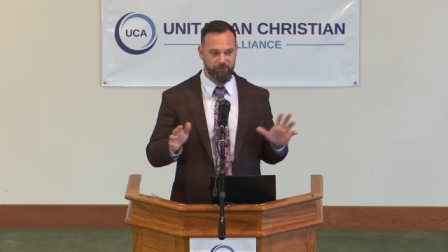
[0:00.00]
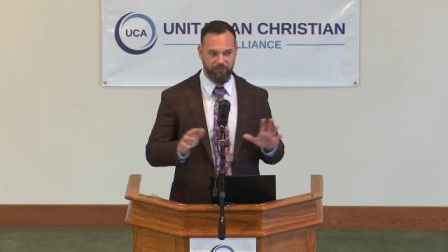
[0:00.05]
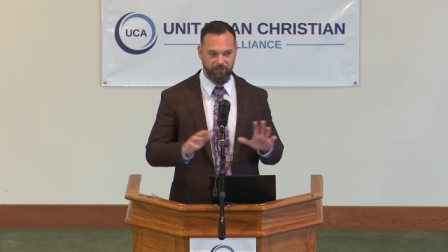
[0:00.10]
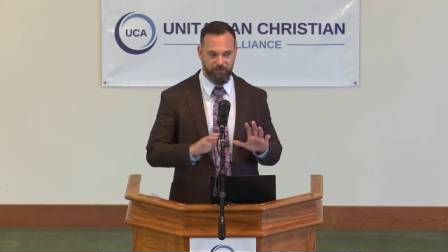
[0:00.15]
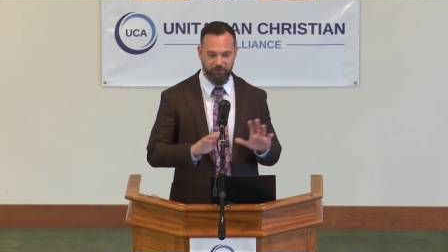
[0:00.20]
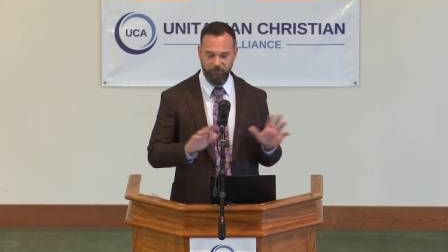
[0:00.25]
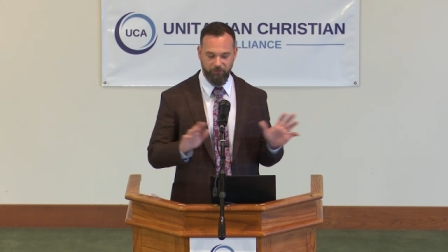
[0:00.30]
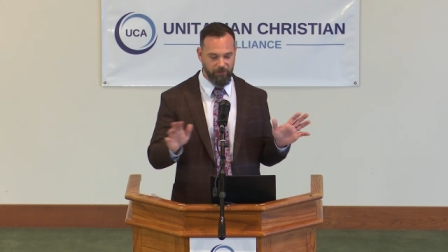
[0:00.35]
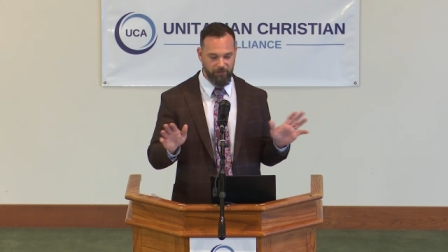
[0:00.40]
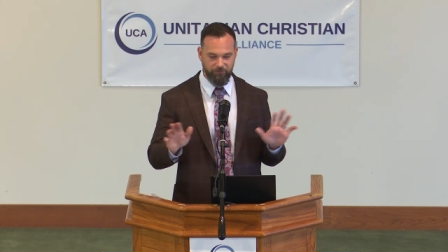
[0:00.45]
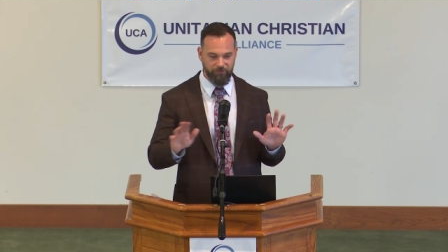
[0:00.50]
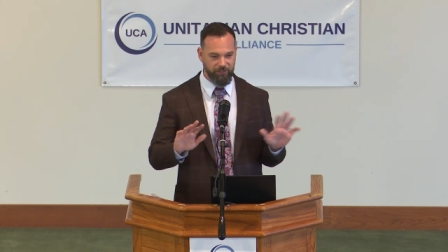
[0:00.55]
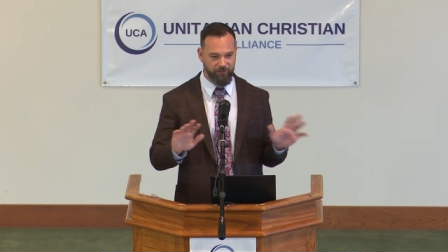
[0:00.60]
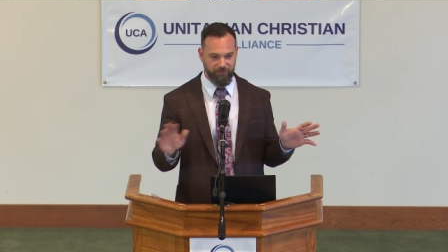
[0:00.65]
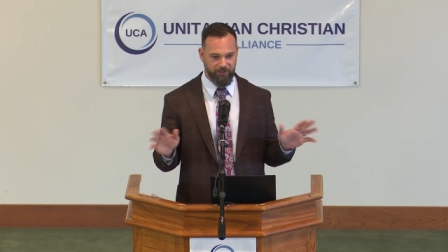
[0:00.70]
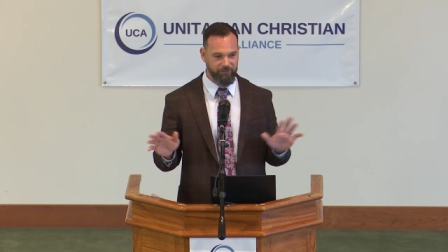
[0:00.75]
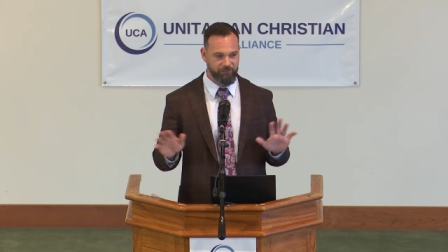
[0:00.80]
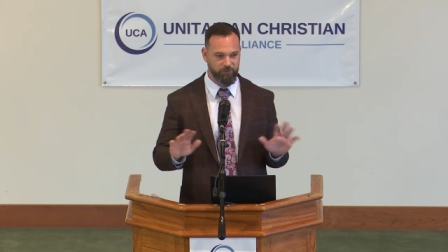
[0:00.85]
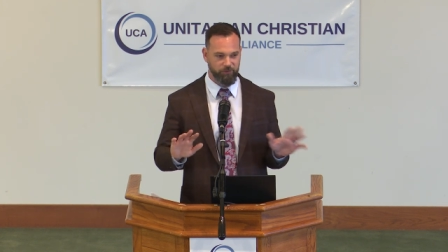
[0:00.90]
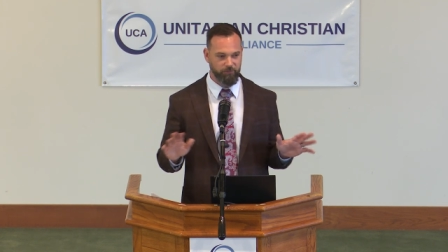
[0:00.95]
they don't have any of
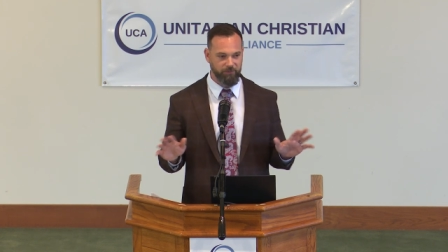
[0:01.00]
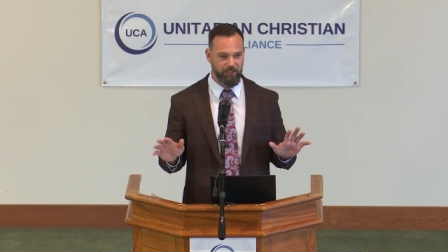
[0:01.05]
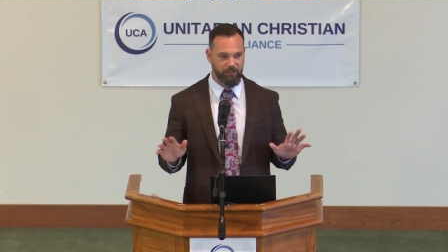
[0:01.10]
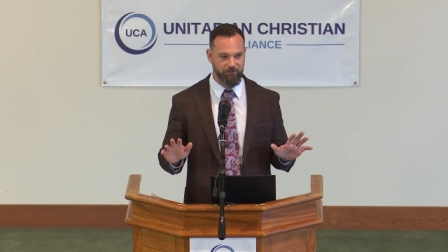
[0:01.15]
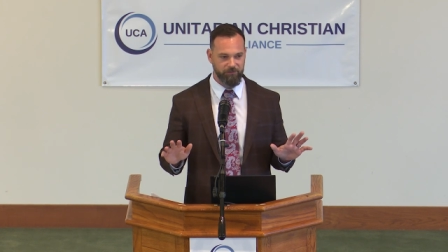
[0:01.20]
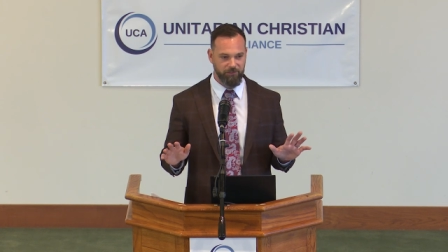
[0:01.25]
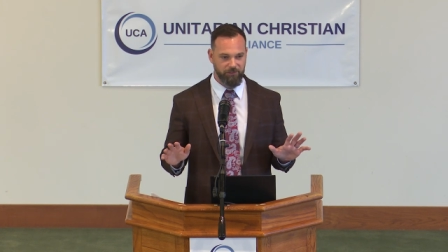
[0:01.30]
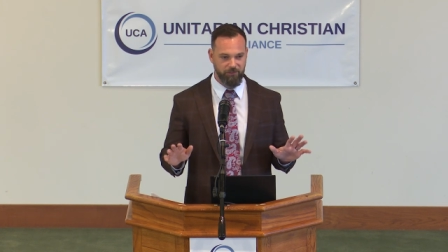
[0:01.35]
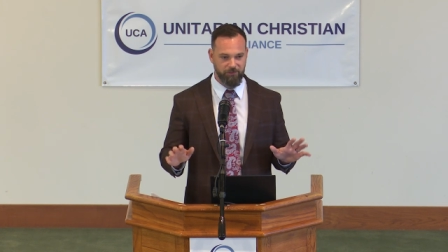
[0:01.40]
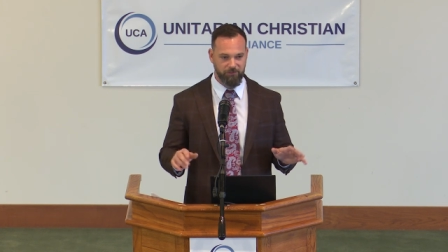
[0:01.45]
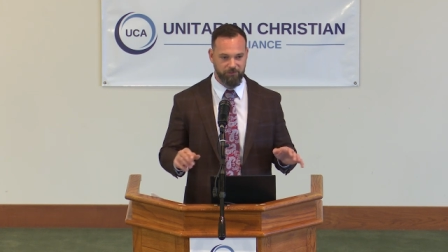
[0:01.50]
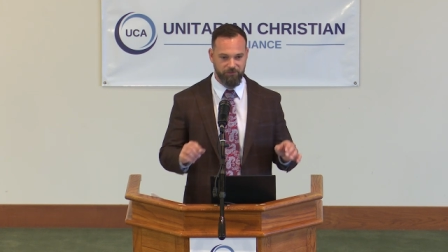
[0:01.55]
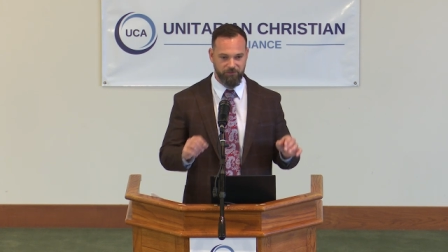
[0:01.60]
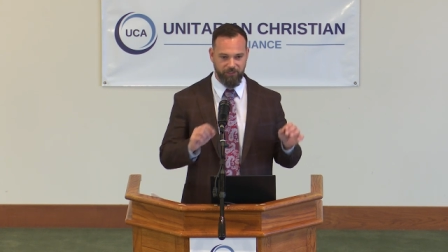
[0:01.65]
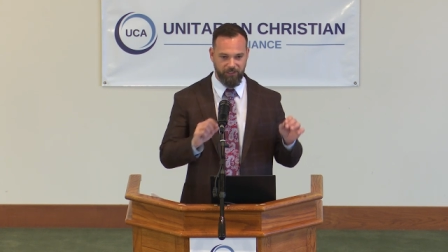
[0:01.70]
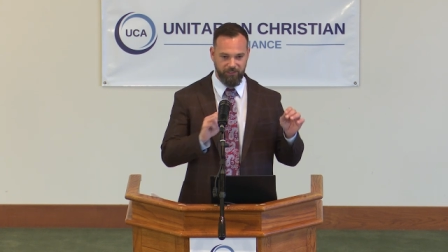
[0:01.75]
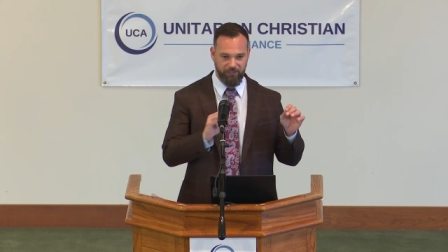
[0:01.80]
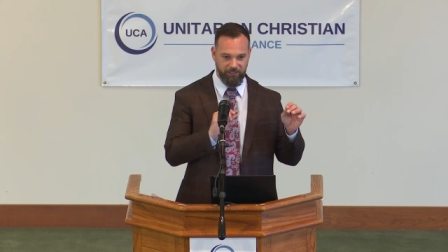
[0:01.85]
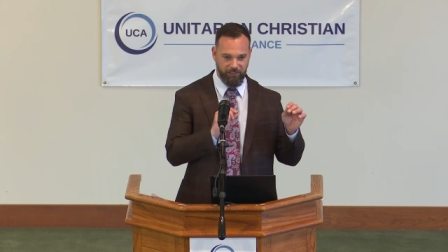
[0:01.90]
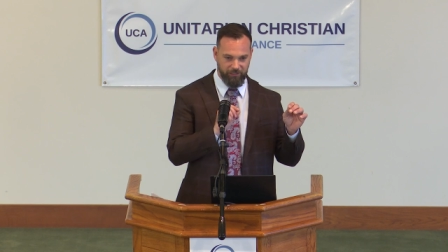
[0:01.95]
that terminology they're just
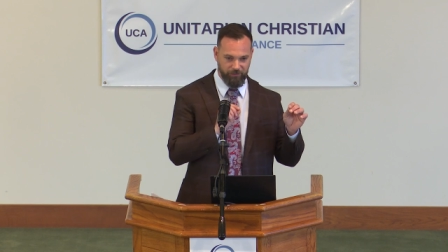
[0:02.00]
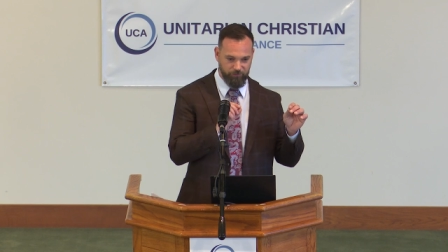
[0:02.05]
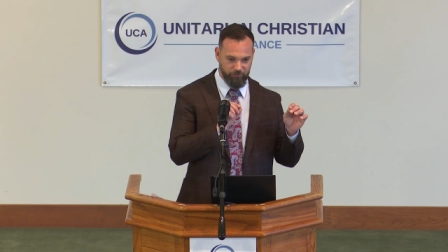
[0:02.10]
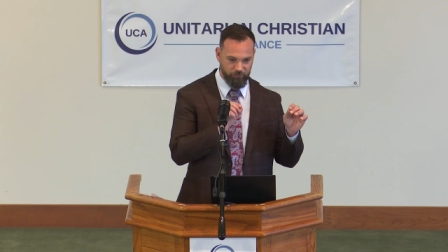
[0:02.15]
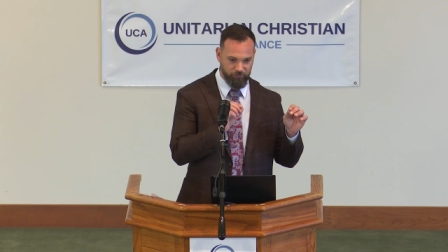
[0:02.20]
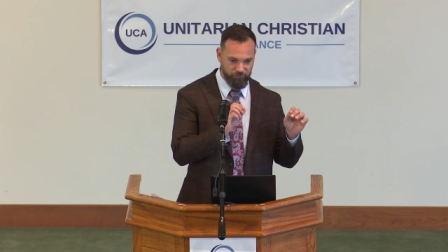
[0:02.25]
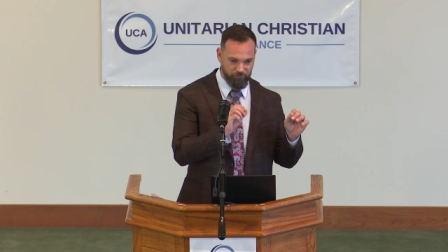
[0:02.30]
like it